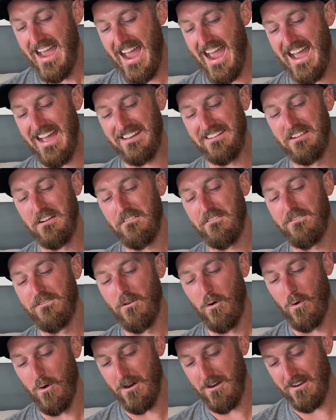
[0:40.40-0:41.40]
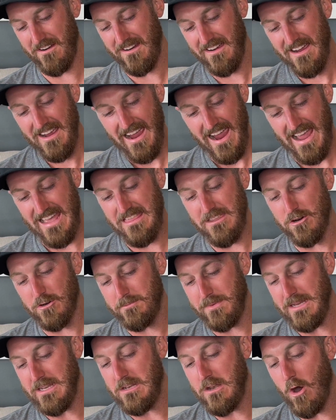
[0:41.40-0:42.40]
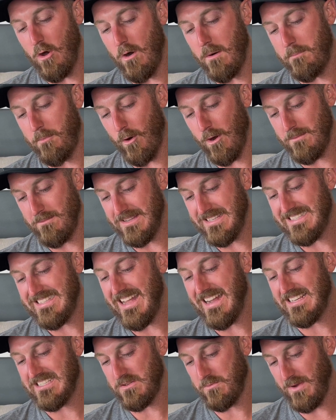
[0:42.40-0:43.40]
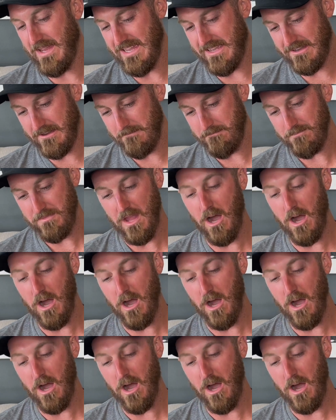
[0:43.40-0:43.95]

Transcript: And there will be no appointments next week.